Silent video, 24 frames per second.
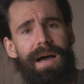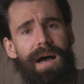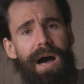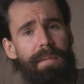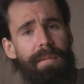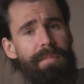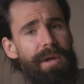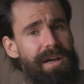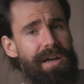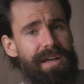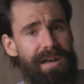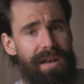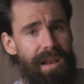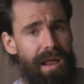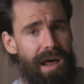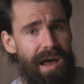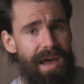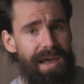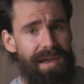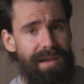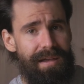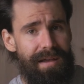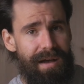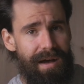I'm not gonna
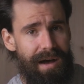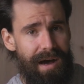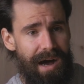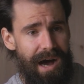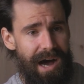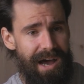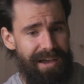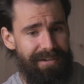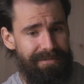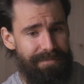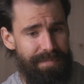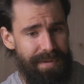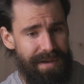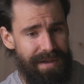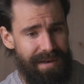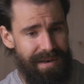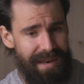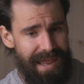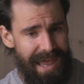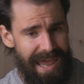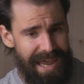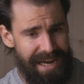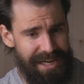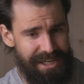lie, I've
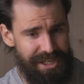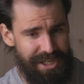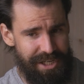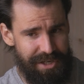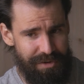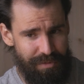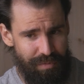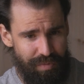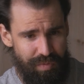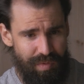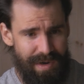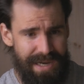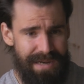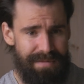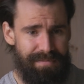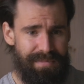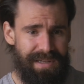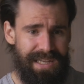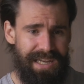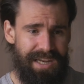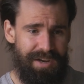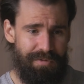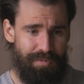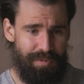been
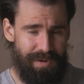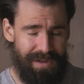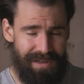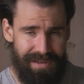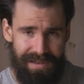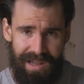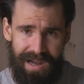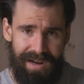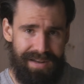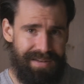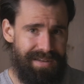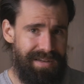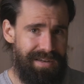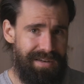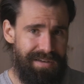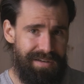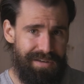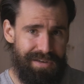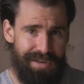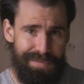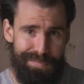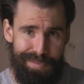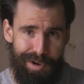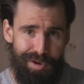extremely
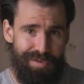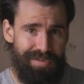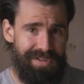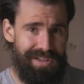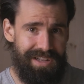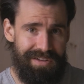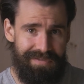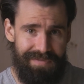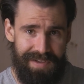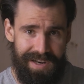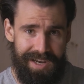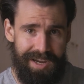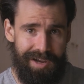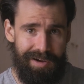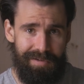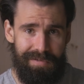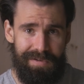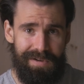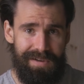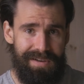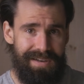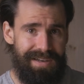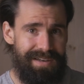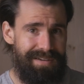reluctant to post this
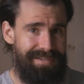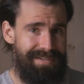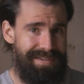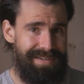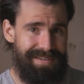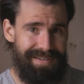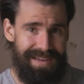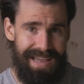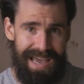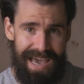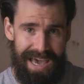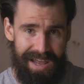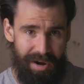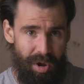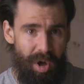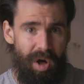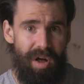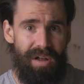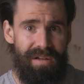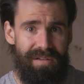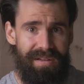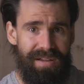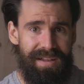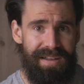video at
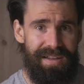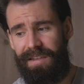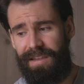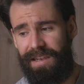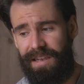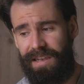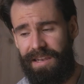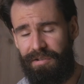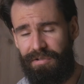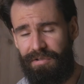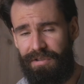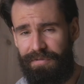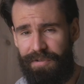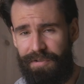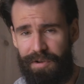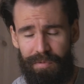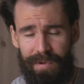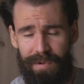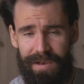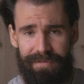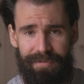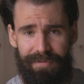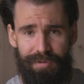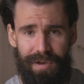all. There's a few
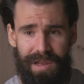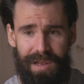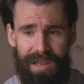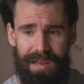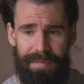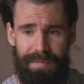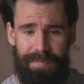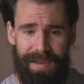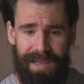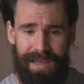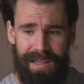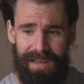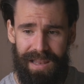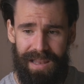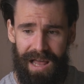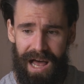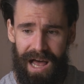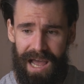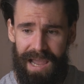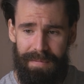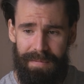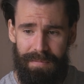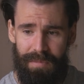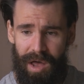reasons for it. It's because
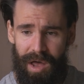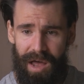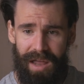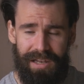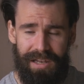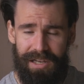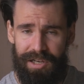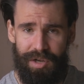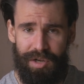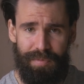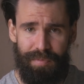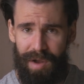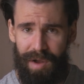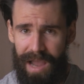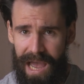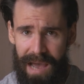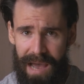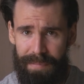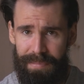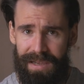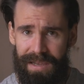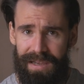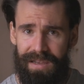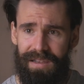I'm not super
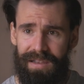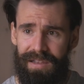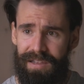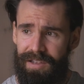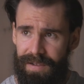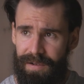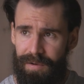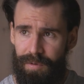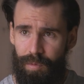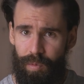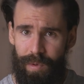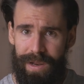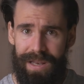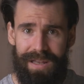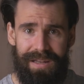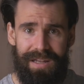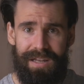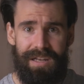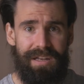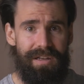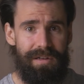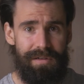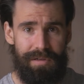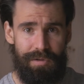happy with
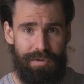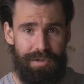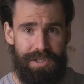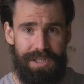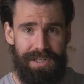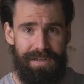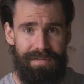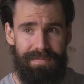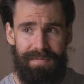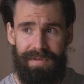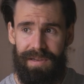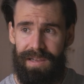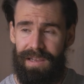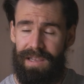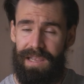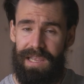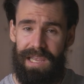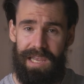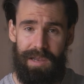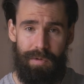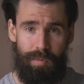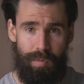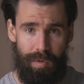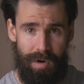this solution.
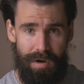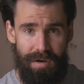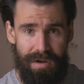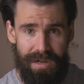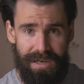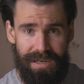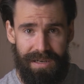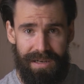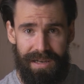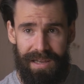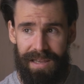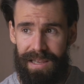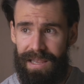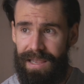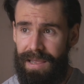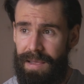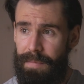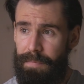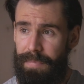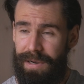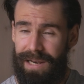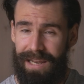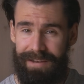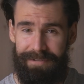It works,
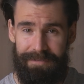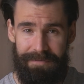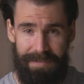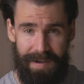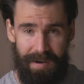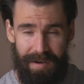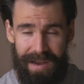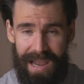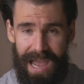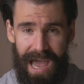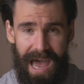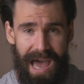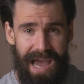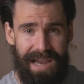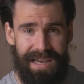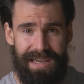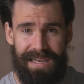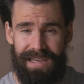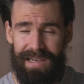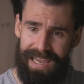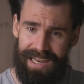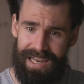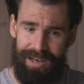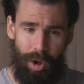but it's very
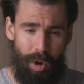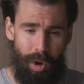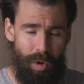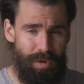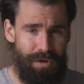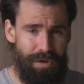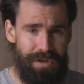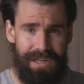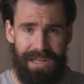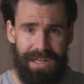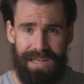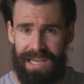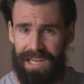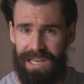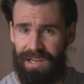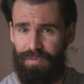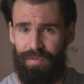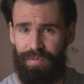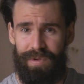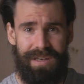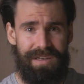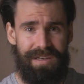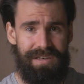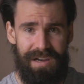hacky. It holds together
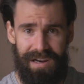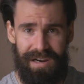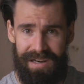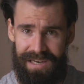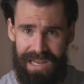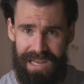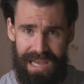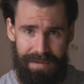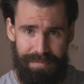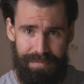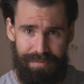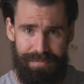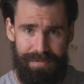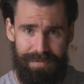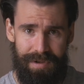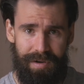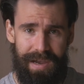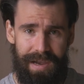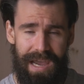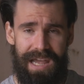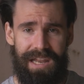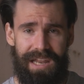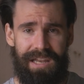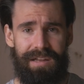with duct tape,
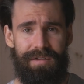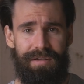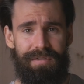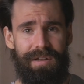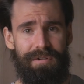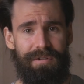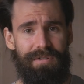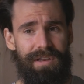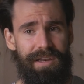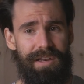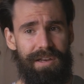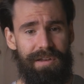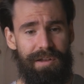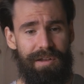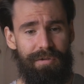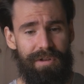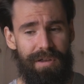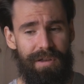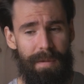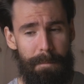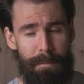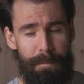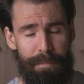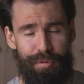okay? So
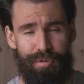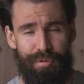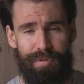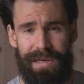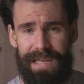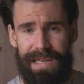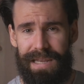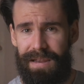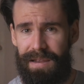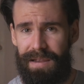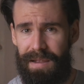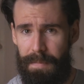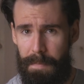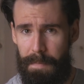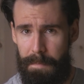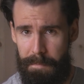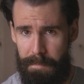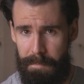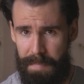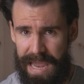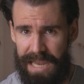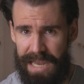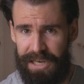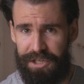there's some pretty
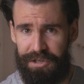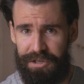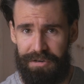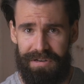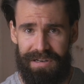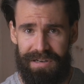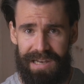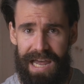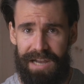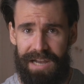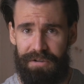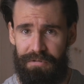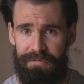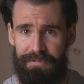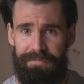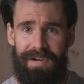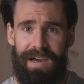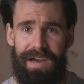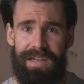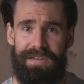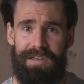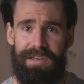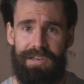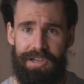major
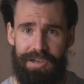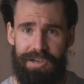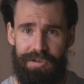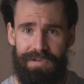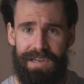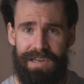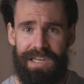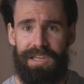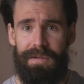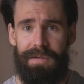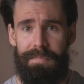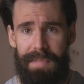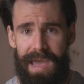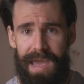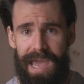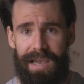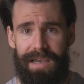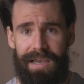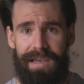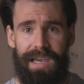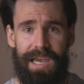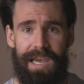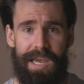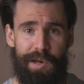sacrifices you need to
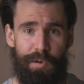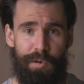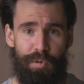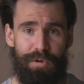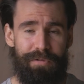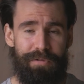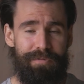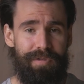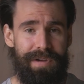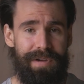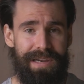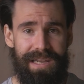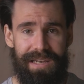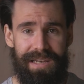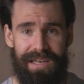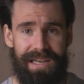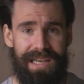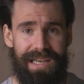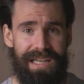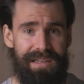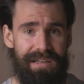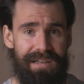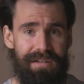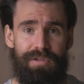make in order to
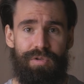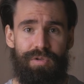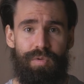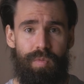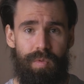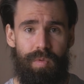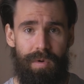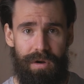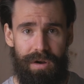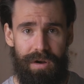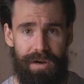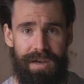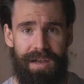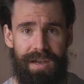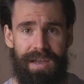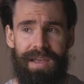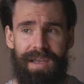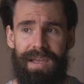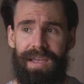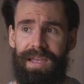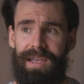get this to work.